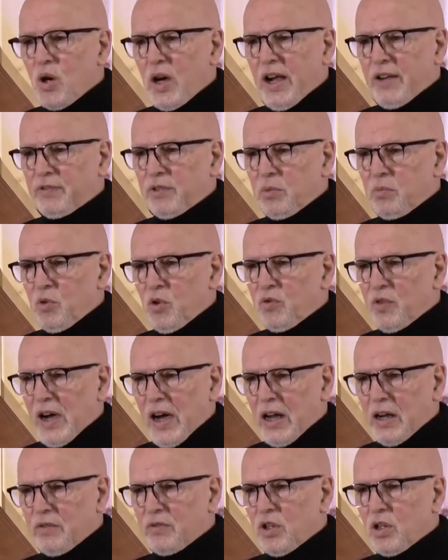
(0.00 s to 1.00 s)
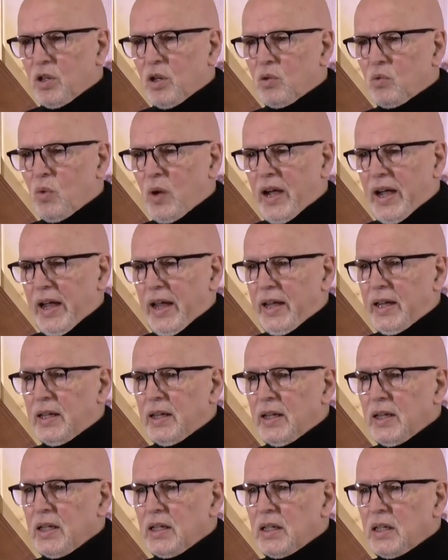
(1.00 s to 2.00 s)
have to move out of your own way
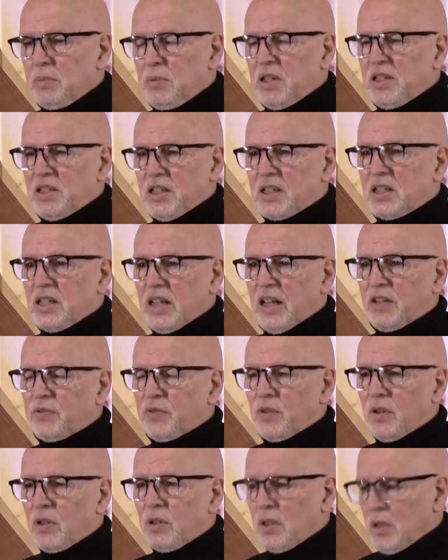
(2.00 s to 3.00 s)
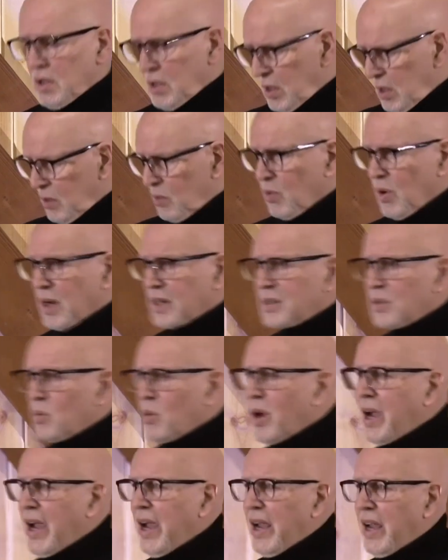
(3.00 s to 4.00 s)
to be successful. He walked
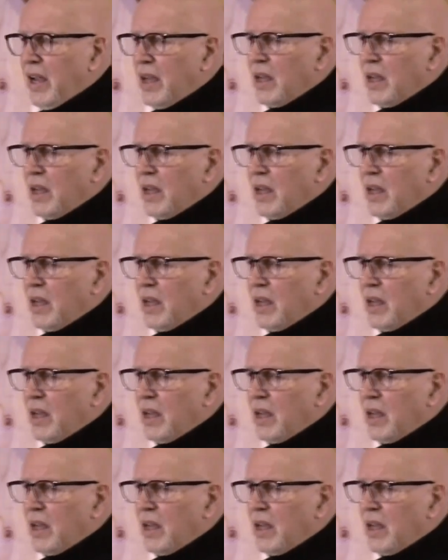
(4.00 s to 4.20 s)
away.